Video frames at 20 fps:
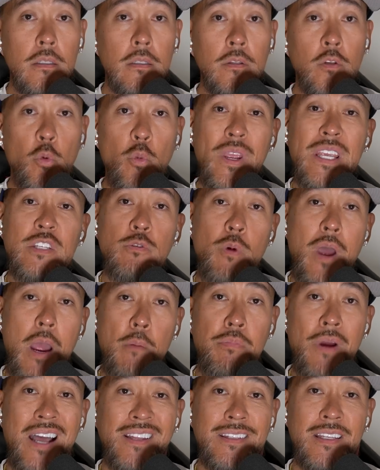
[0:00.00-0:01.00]
The reason why I
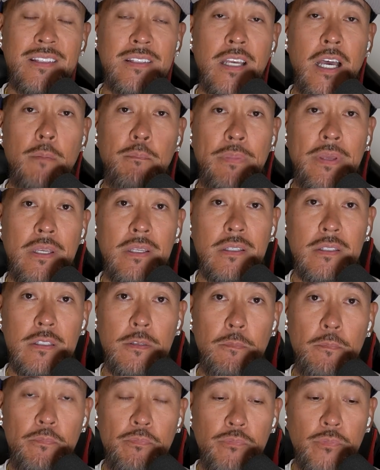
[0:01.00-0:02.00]
brought this up is
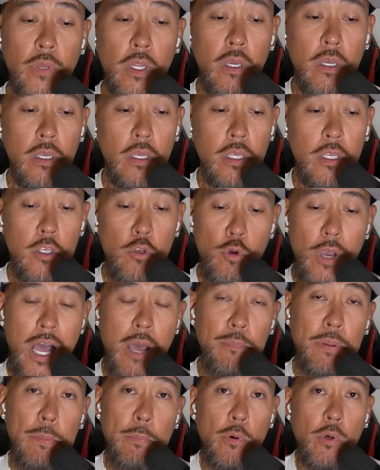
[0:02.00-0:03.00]
you
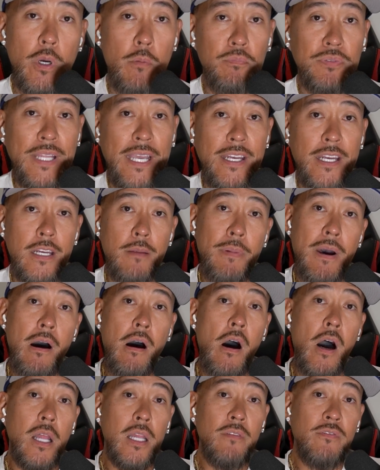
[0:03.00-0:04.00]
got people complaining
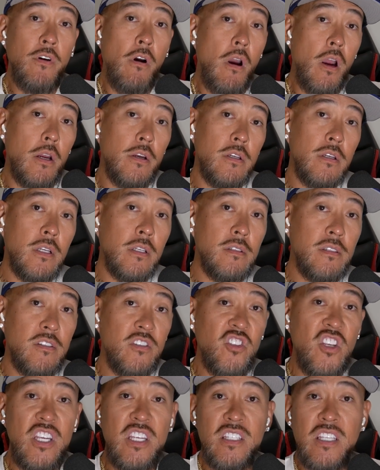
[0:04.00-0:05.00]
about Olive Garden,
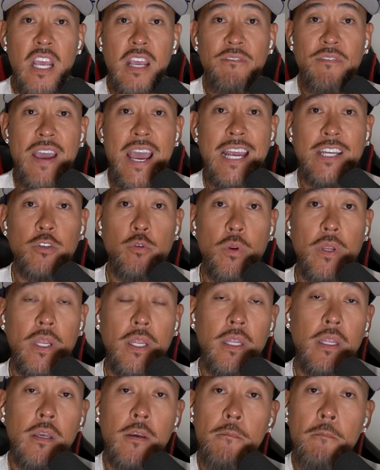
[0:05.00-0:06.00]
Cheesecake
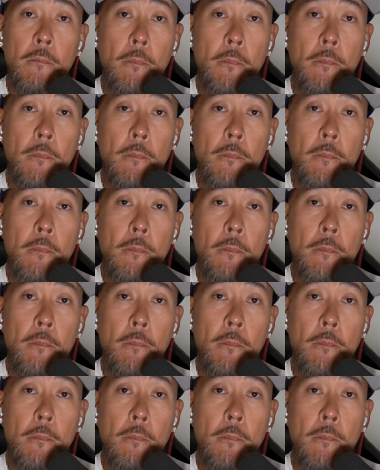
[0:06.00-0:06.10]
Factory,